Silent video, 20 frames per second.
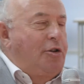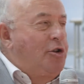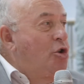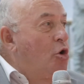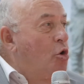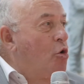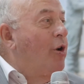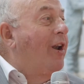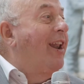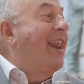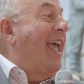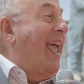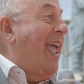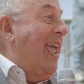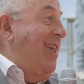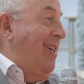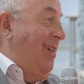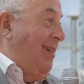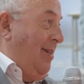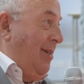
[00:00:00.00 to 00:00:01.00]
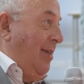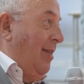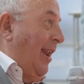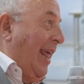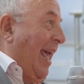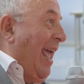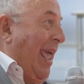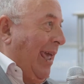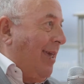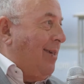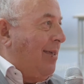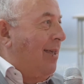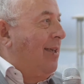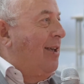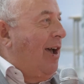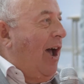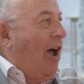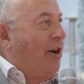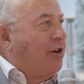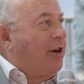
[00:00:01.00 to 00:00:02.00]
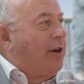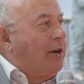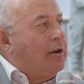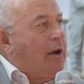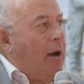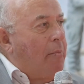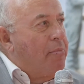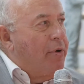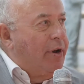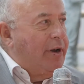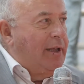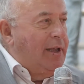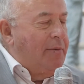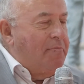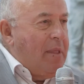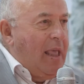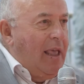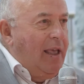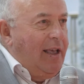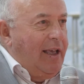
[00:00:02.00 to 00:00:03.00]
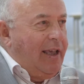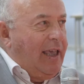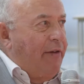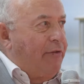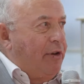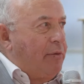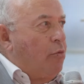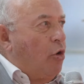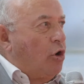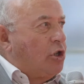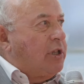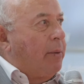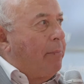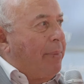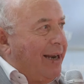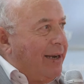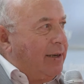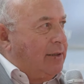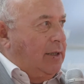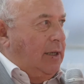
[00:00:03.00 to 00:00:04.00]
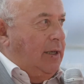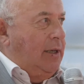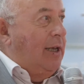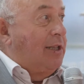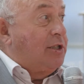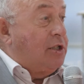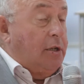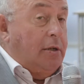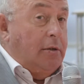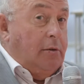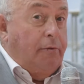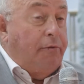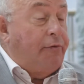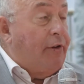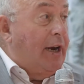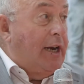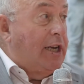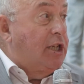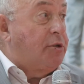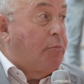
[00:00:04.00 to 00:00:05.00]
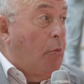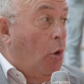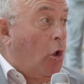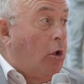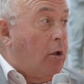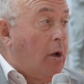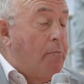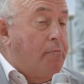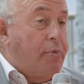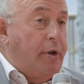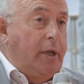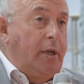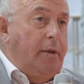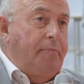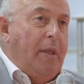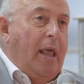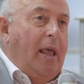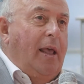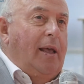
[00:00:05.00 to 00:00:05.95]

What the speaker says: new leg under the company, give it more stability. It's a fairly small company.